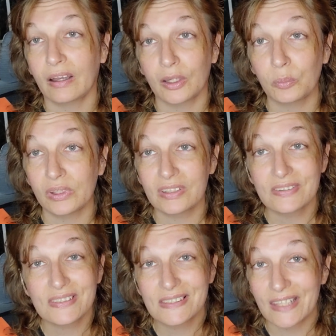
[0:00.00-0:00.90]
I
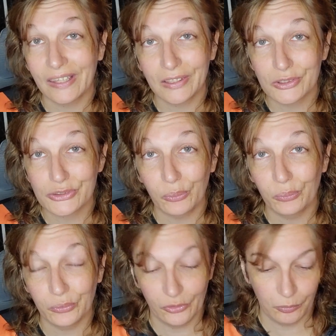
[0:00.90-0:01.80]
was 8 years
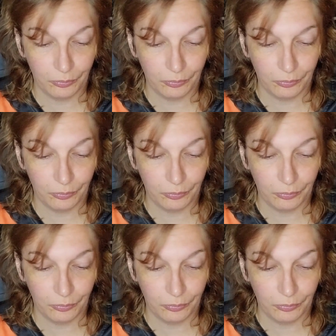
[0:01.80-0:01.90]
old.